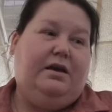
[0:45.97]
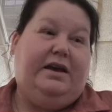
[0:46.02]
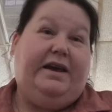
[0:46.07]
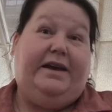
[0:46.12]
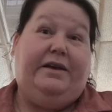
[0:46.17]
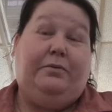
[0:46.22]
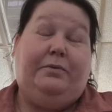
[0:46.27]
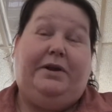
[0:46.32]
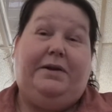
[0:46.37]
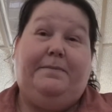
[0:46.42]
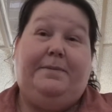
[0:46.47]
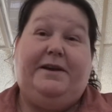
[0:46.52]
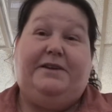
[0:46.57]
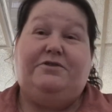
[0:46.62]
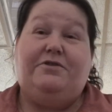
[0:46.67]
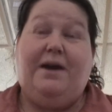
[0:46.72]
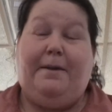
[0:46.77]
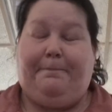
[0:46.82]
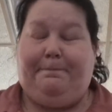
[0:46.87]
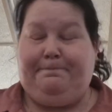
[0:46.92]
and went and picked
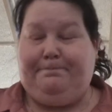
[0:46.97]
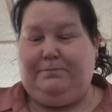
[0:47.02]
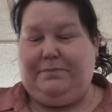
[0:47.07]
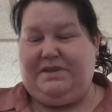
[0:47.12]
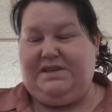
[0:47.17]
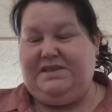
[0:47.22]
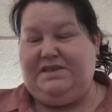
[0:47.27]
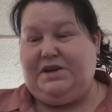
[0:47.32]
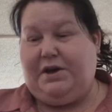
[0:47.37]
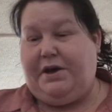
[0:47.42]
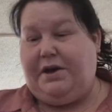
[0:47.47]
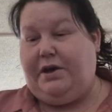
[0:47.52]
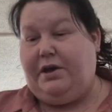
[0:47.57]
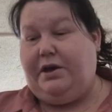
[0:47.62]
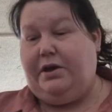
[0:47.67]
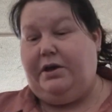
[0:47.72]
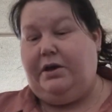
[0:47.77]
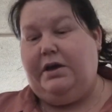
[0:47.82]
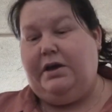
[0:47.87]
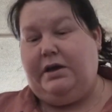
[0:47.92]
her up.
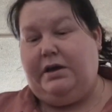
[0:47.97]
So,